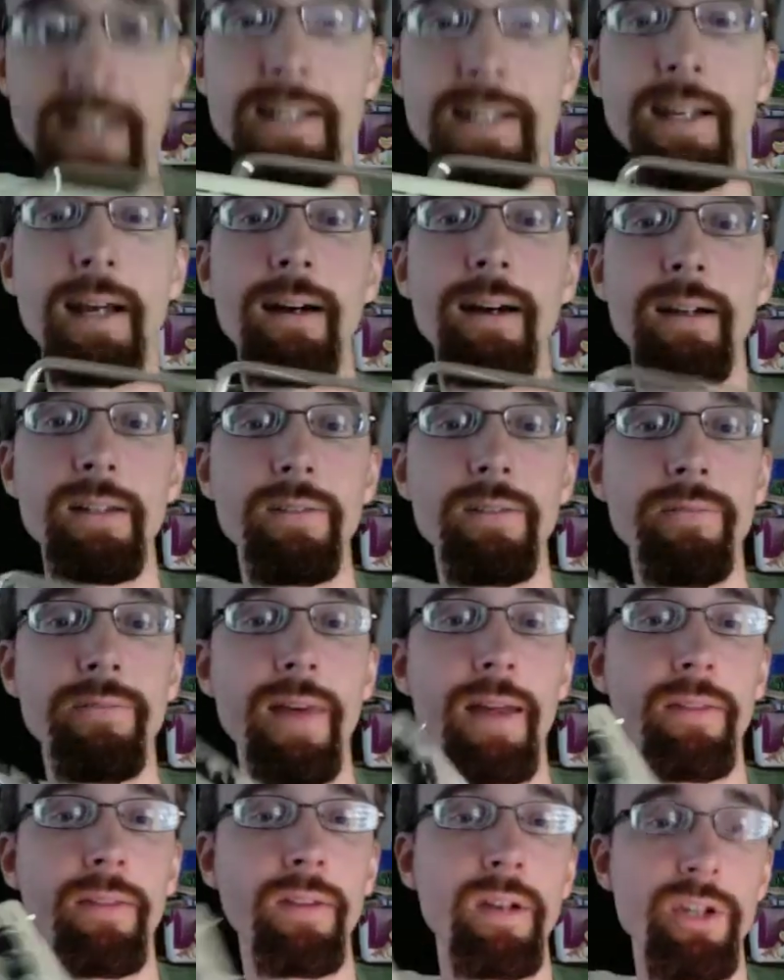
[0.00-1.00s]
I like the
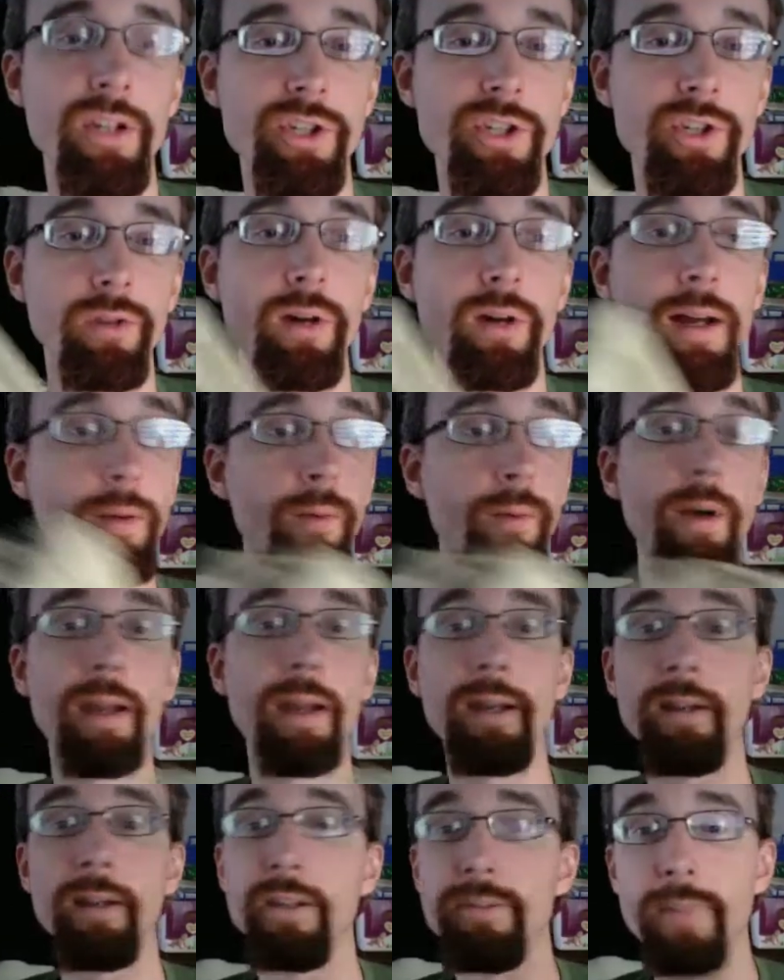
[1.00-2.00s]
fact that it's so
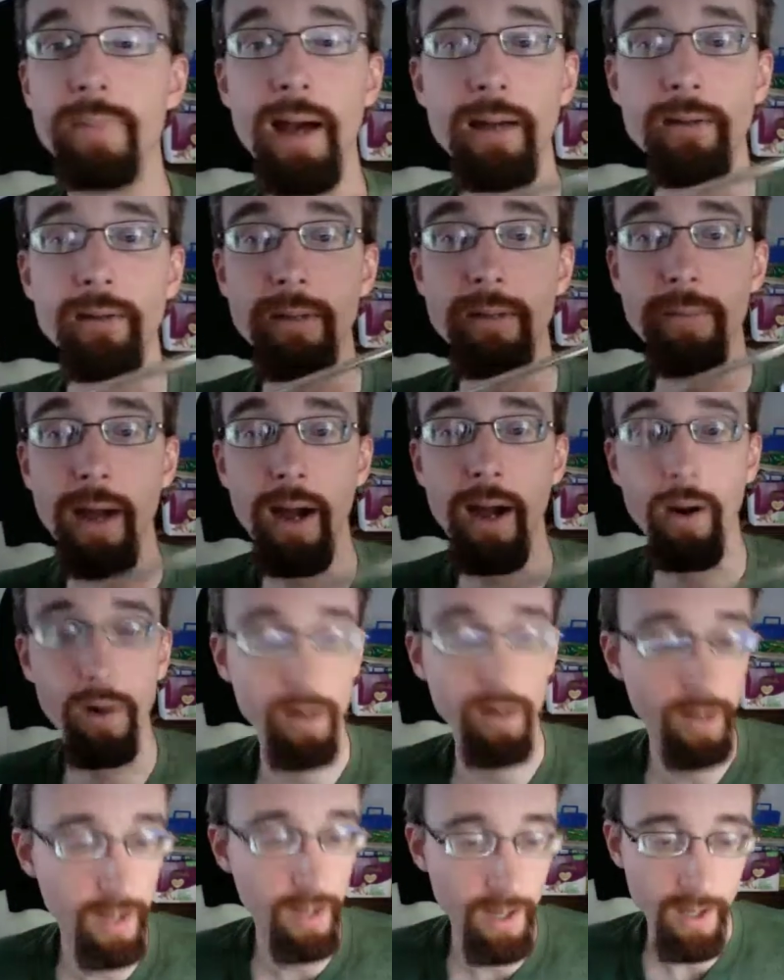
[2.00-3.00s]
lightweight. It's battery
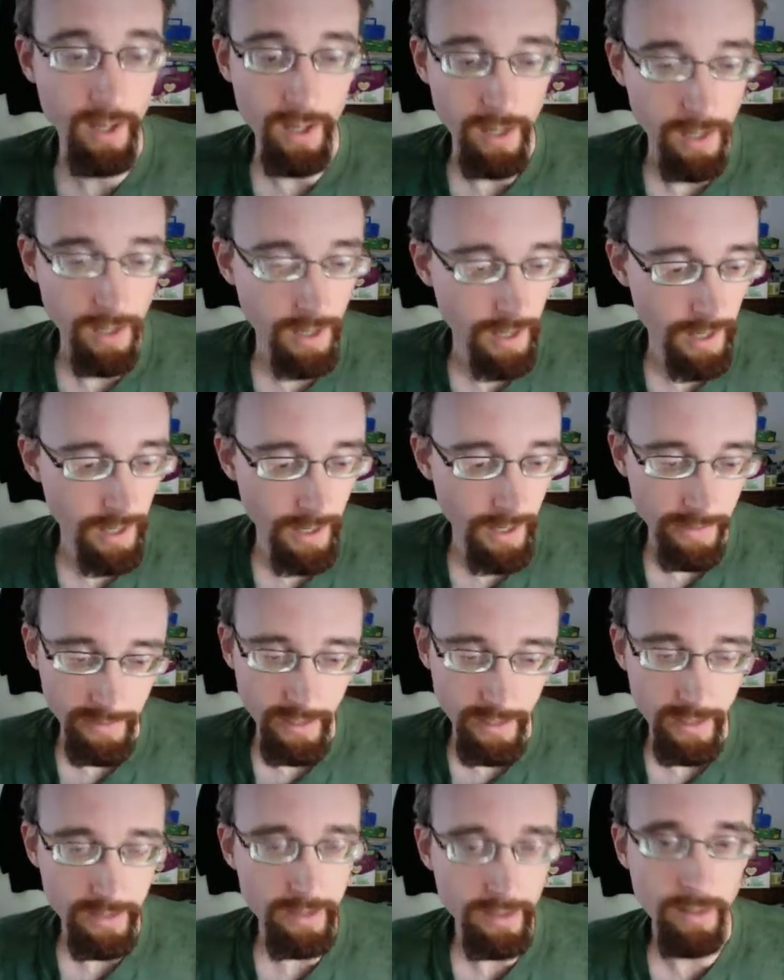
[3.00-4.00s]
powered.
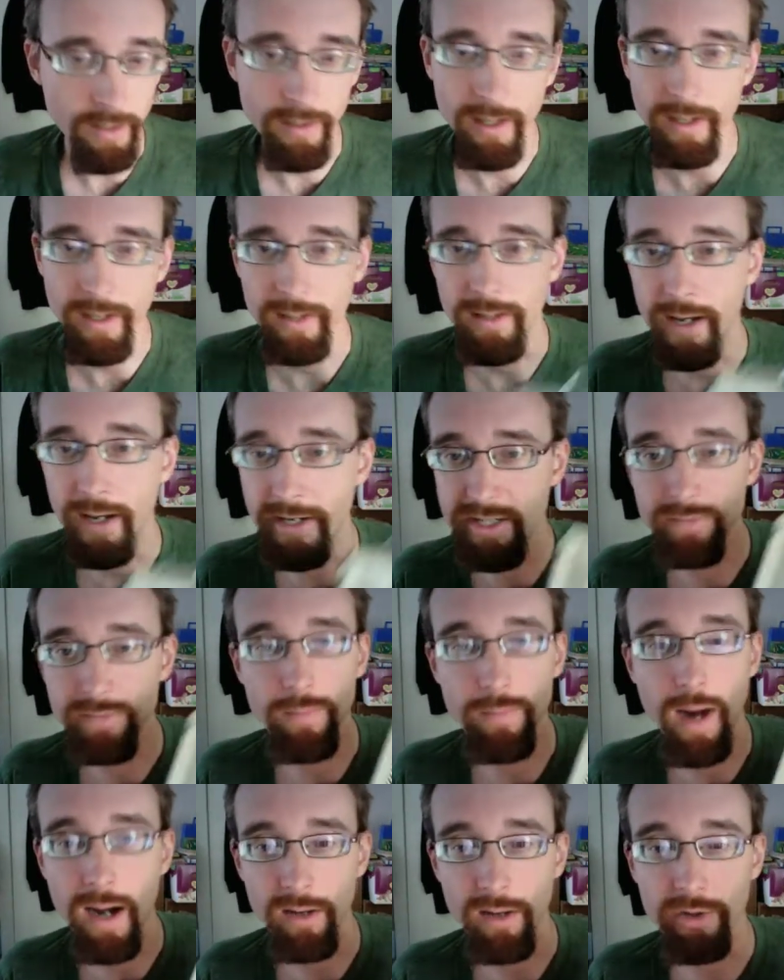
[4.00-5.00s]
You get a nice
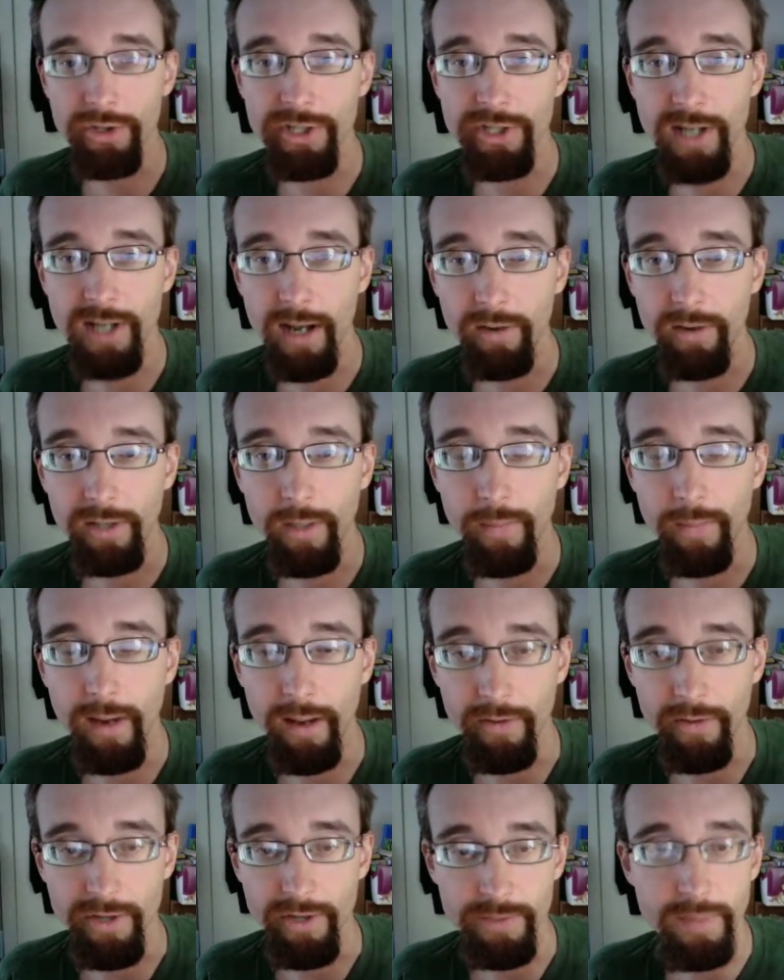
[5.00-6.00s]
mottled sound coming out
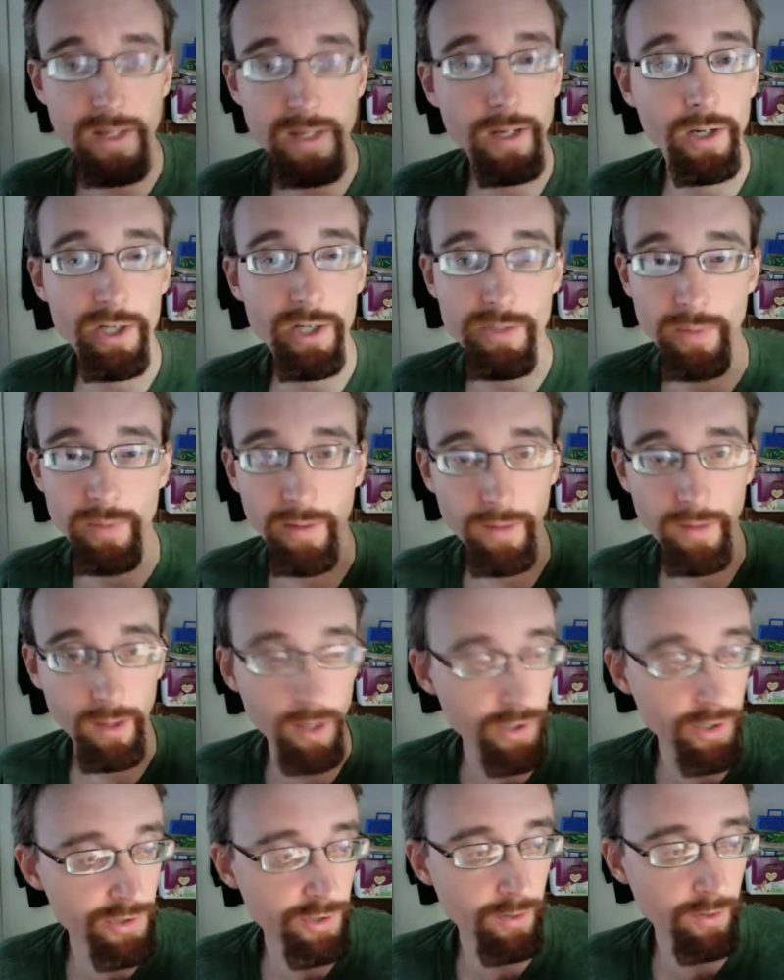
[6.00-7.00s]
of the speakers, but they're
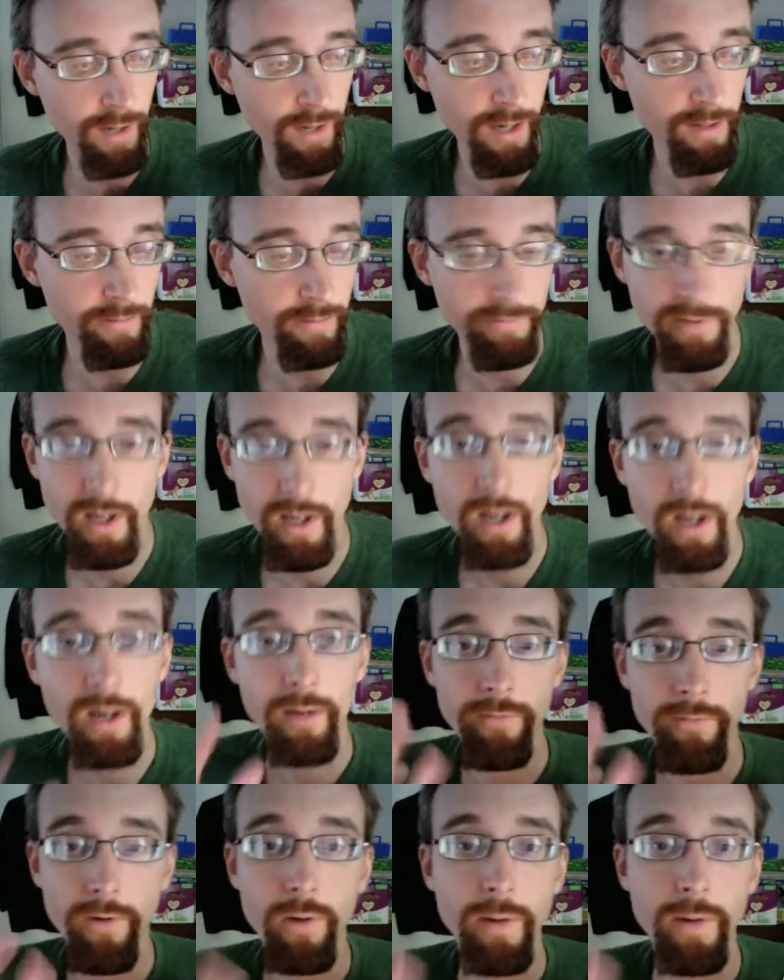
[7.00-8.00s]
also kind of
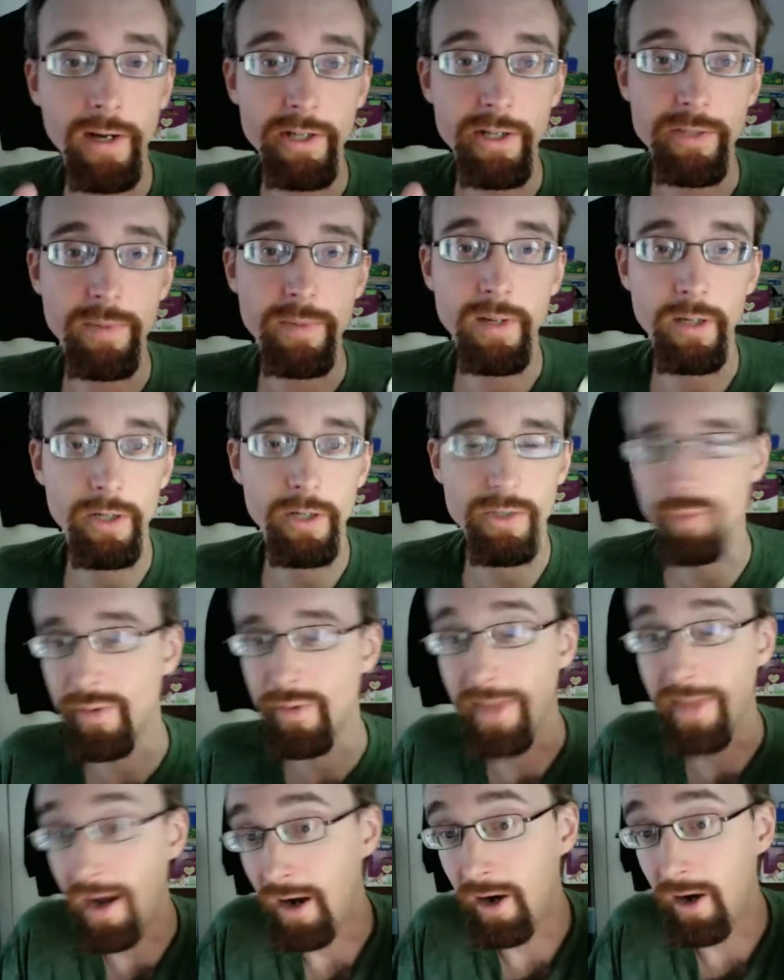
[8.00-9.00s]
full range speakers
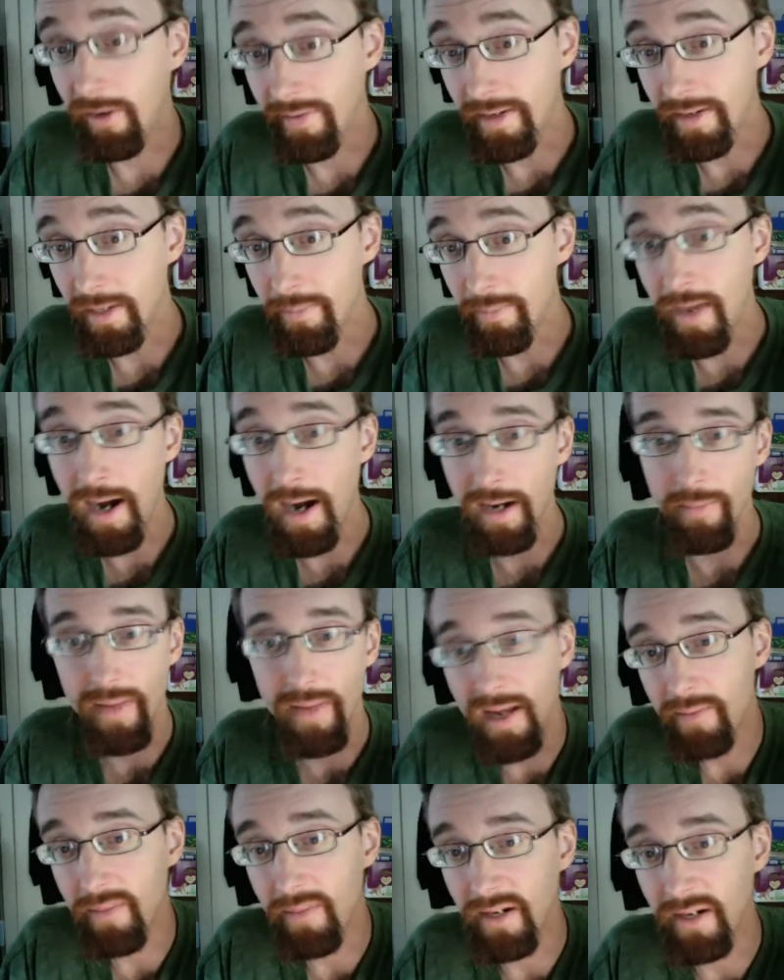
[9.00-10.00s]
without hardly any bottom
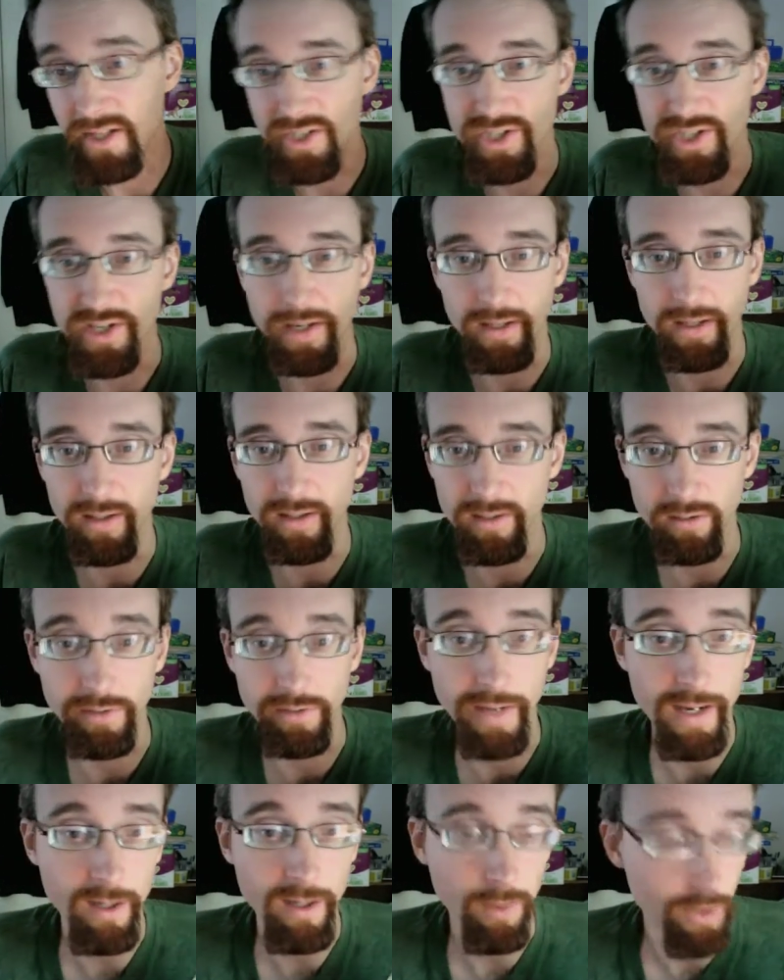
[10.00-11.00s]
end, but it's just like a little
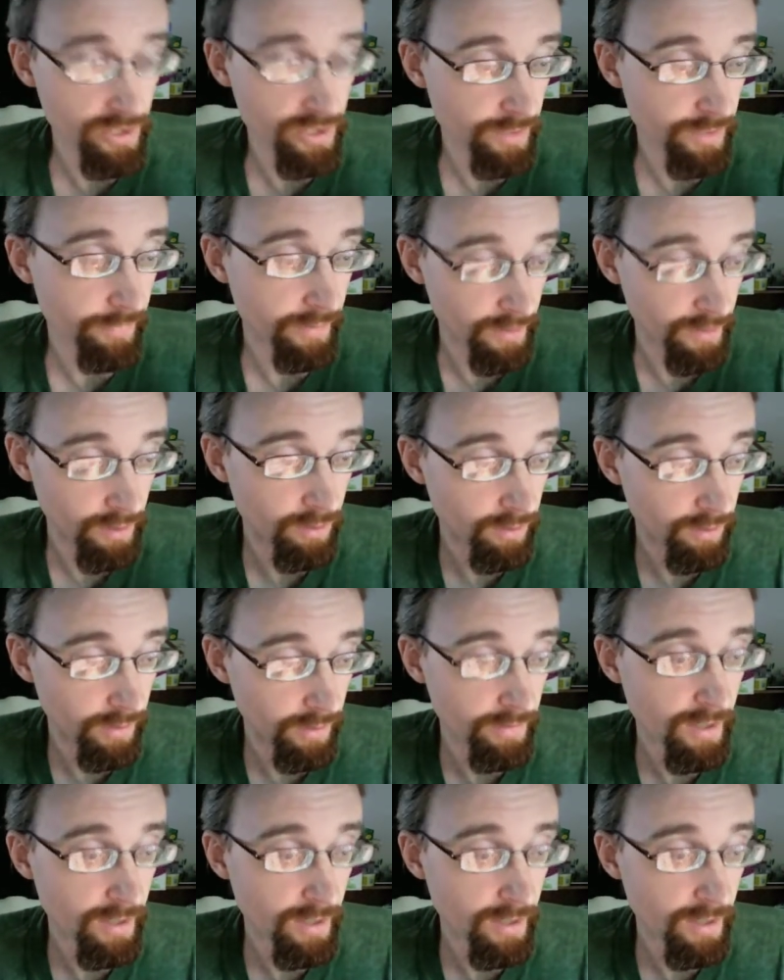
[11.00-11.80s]
ghetto or something, you know, like,